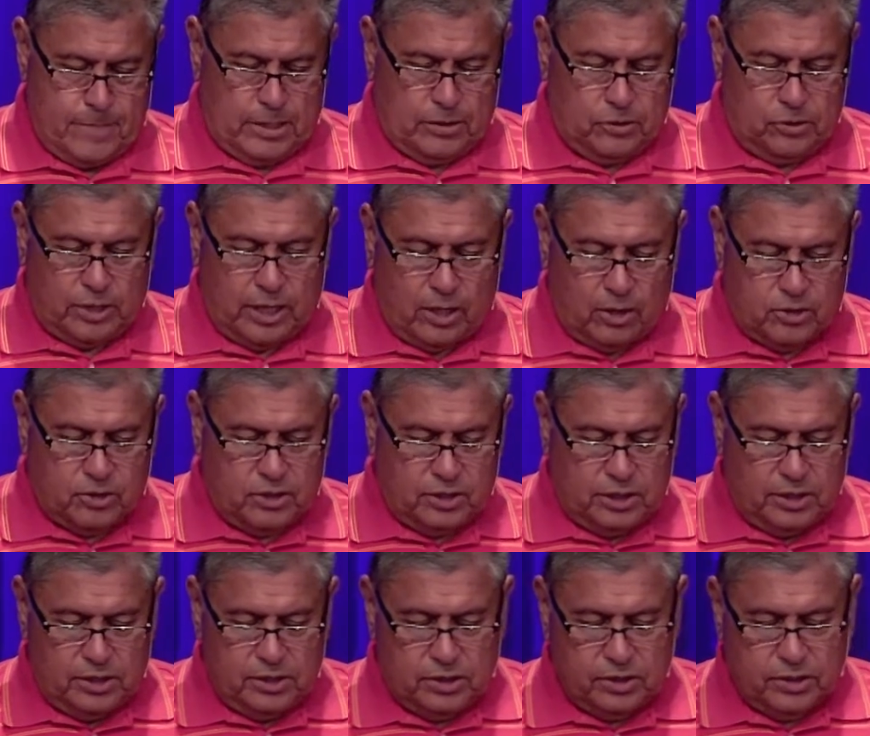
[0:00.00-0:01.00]
Today, our
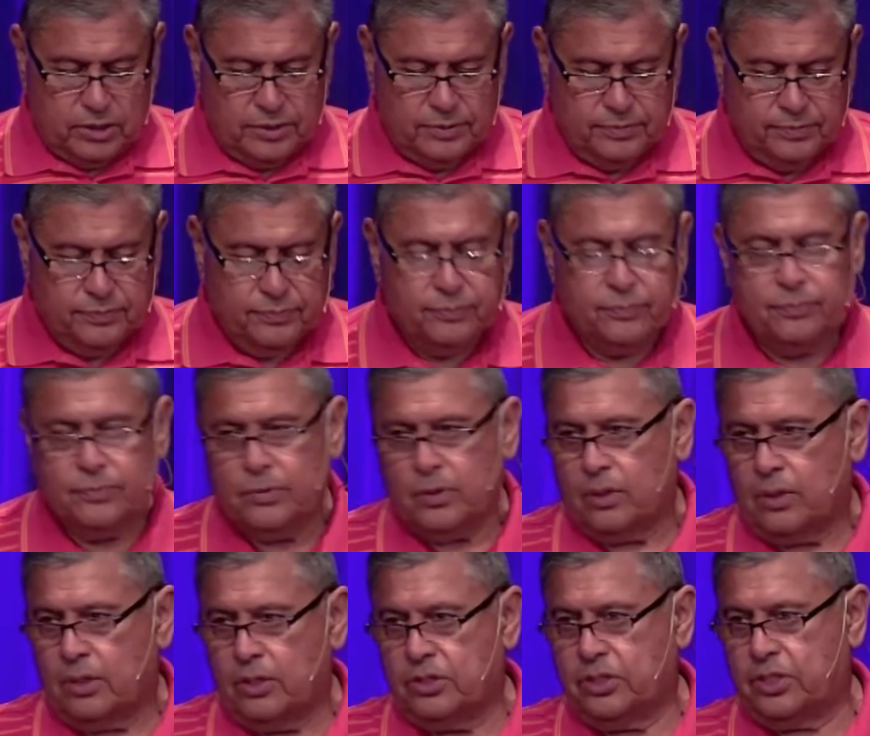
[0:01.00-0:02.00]
cities,
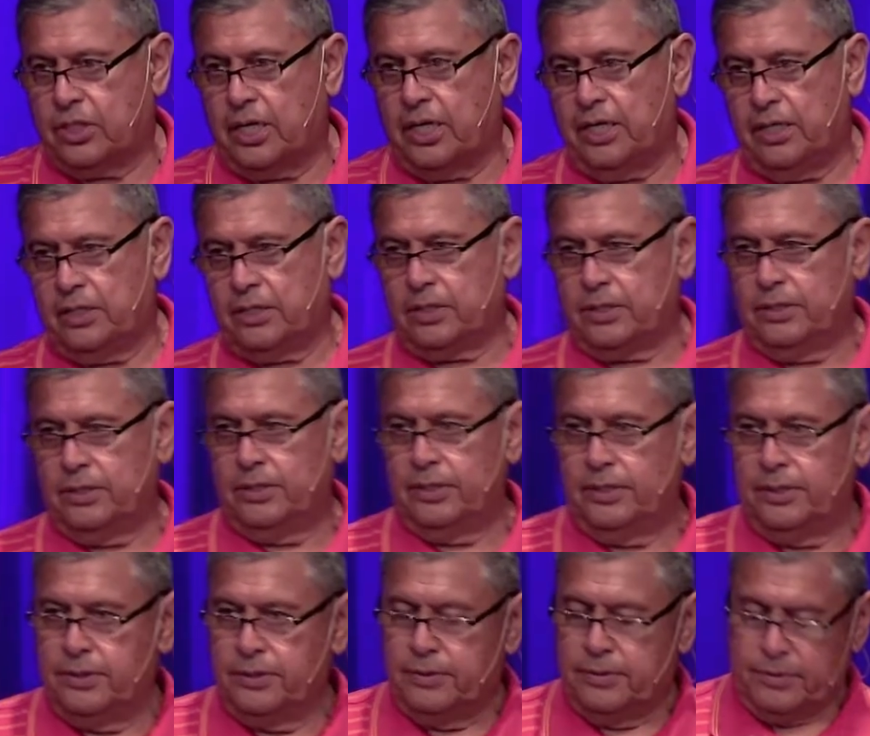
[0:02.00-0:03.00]
our states,
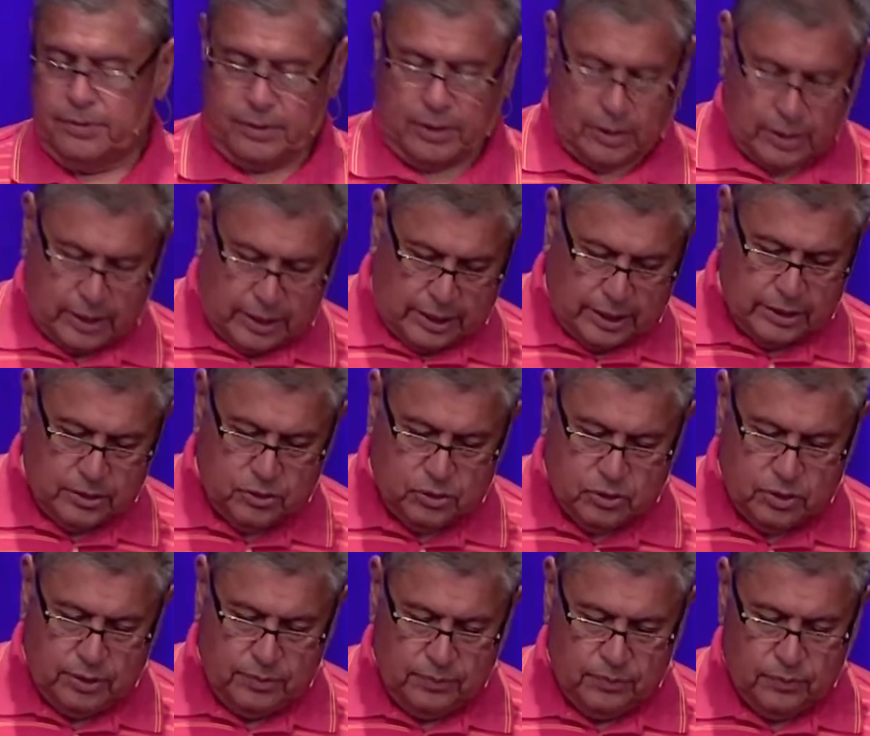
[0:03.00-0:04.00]
our
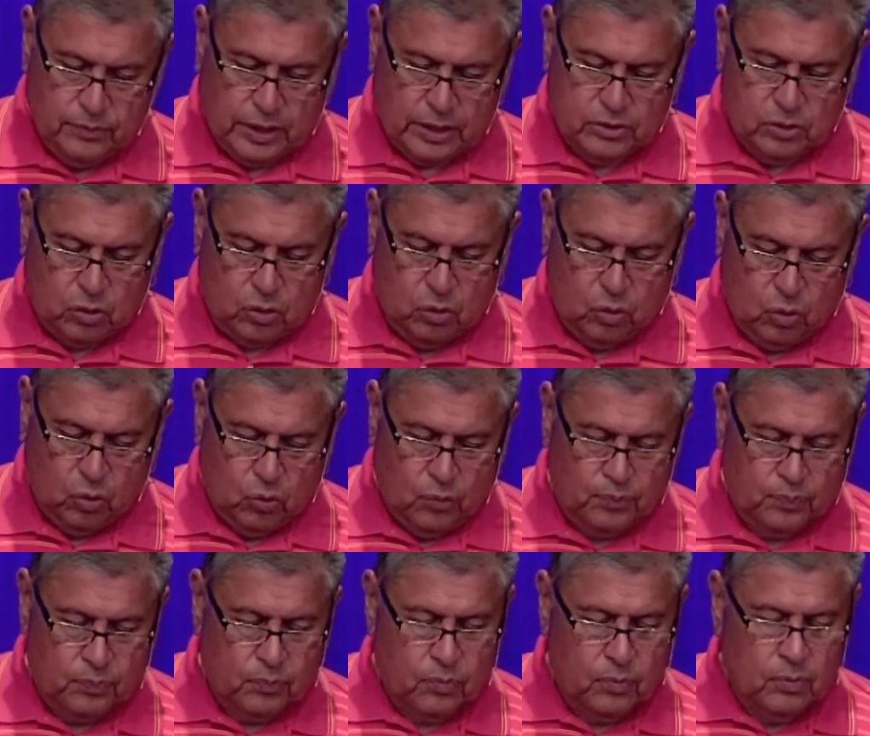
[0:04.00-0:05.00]
country as a
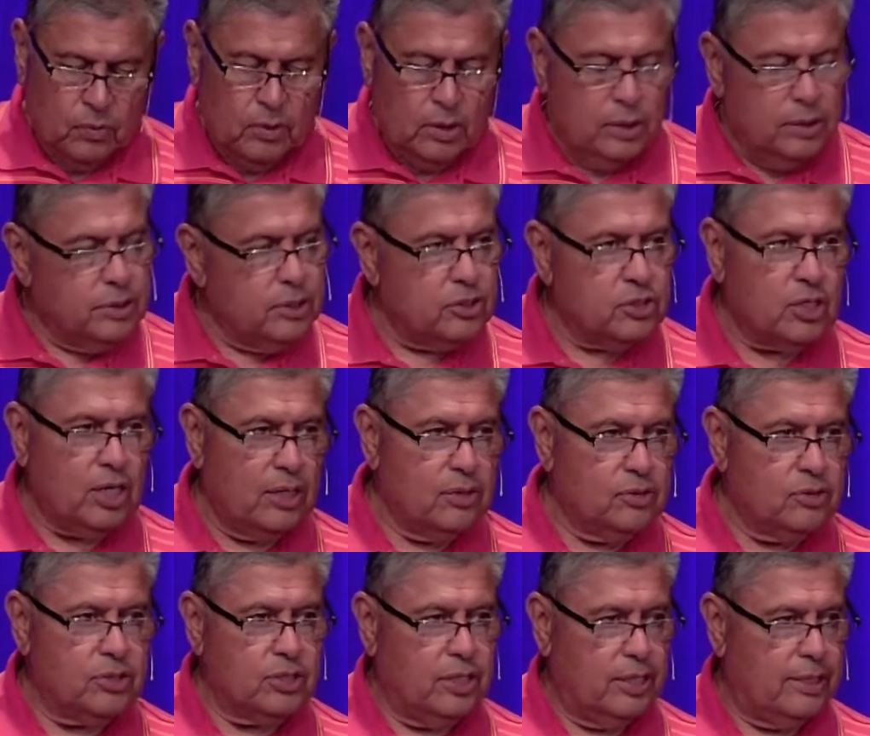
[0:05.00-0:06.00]
whole
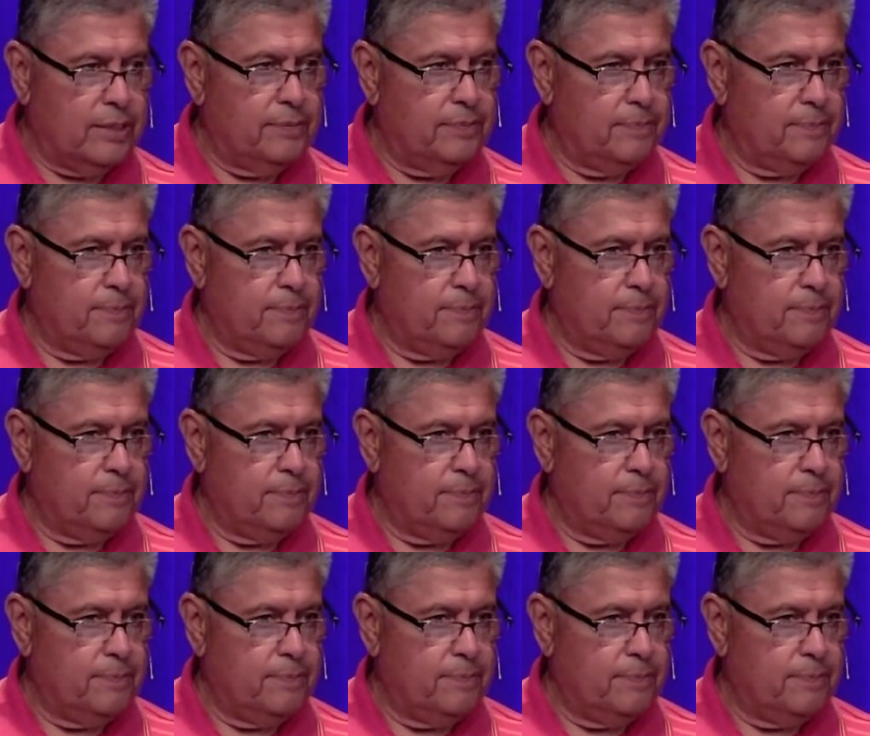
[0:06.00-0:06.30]
dishonors God.